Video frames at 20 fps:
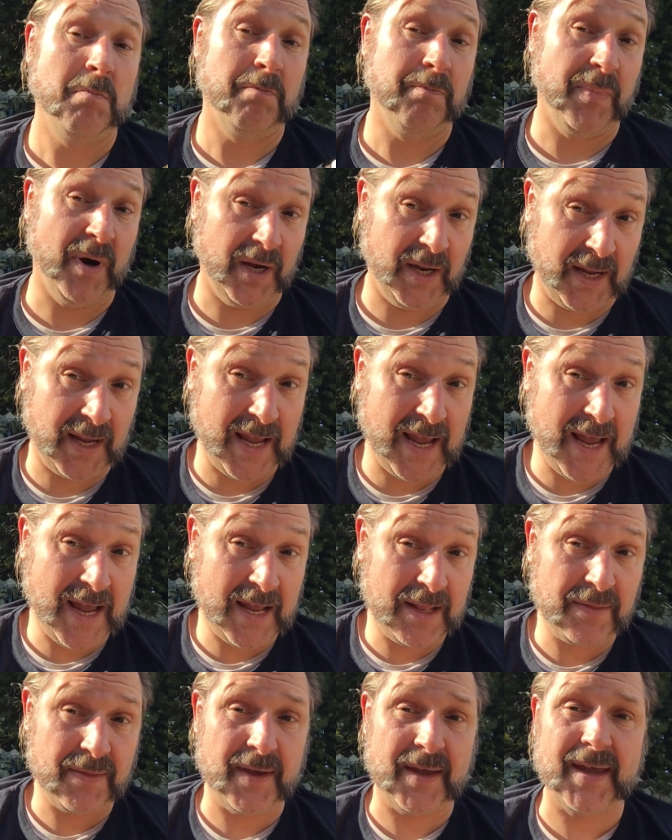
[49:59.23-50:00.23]
But
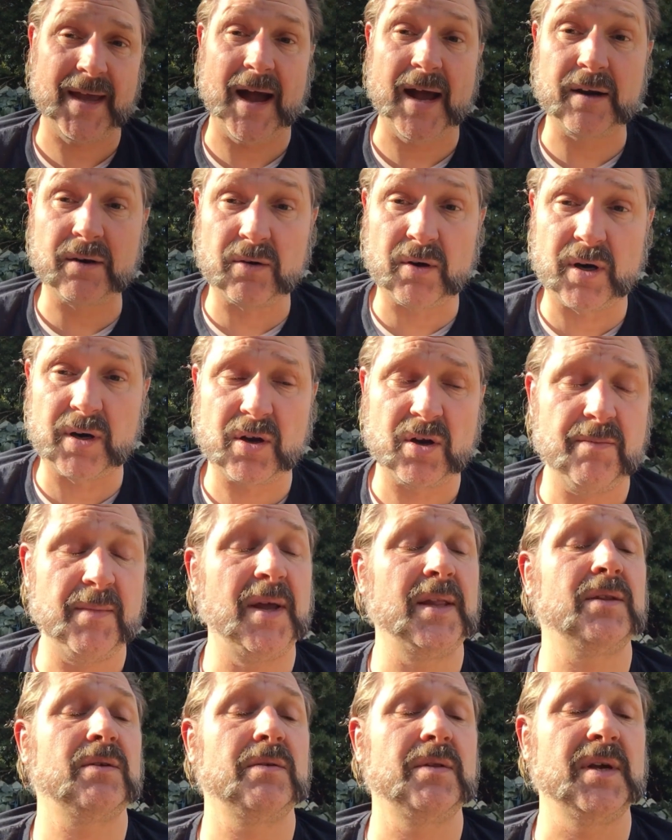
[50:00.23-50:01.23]
again, the counter
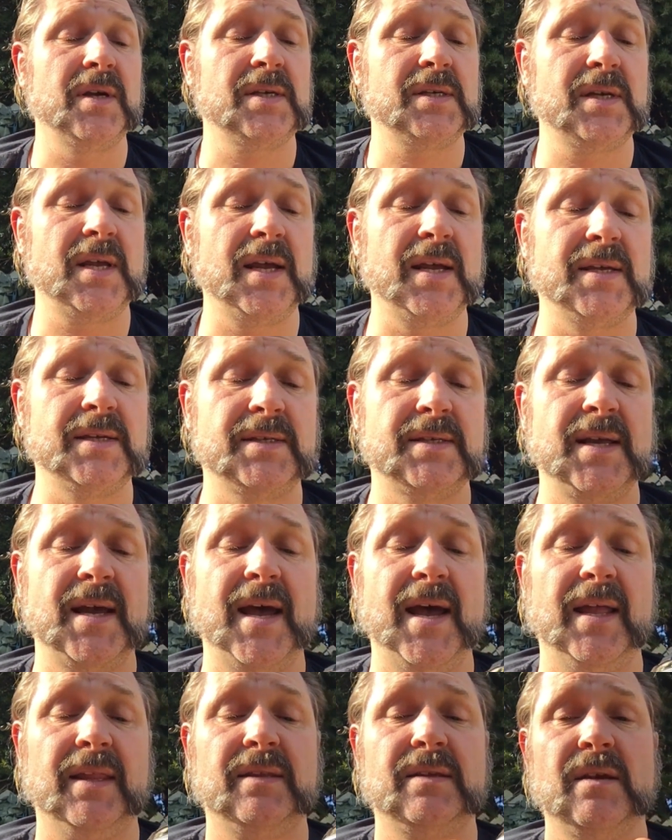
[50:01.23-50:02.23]
argument to this is
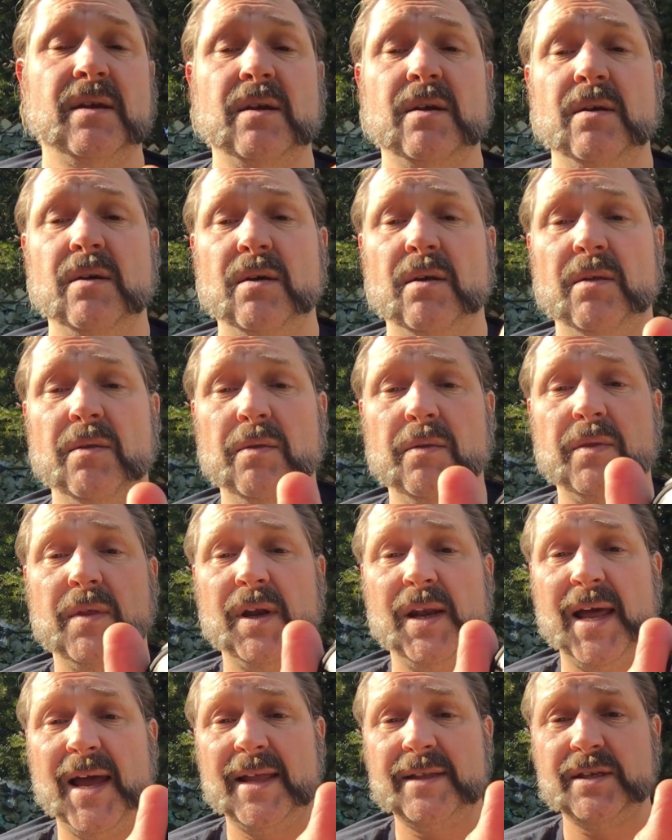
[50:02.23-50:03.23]
that the
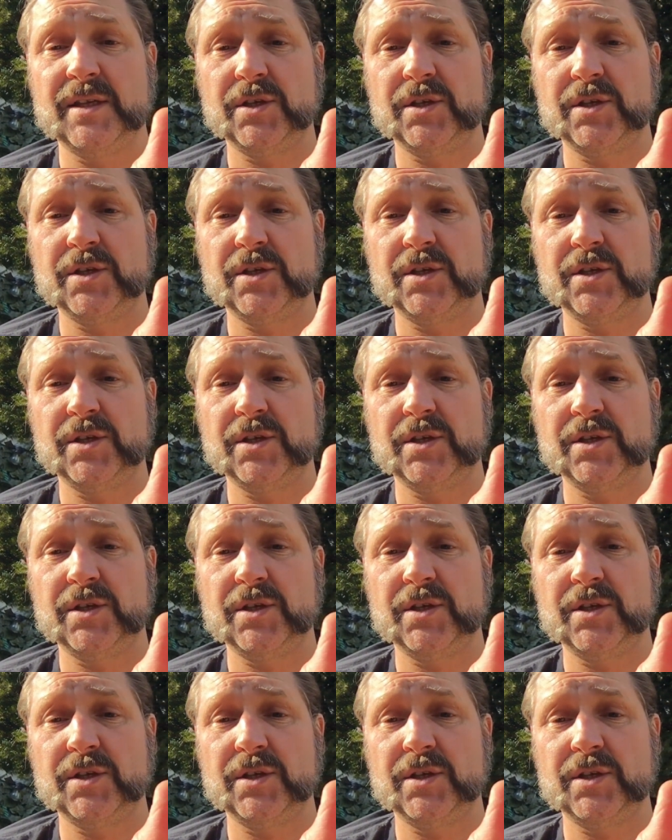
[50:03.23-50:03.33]
lens is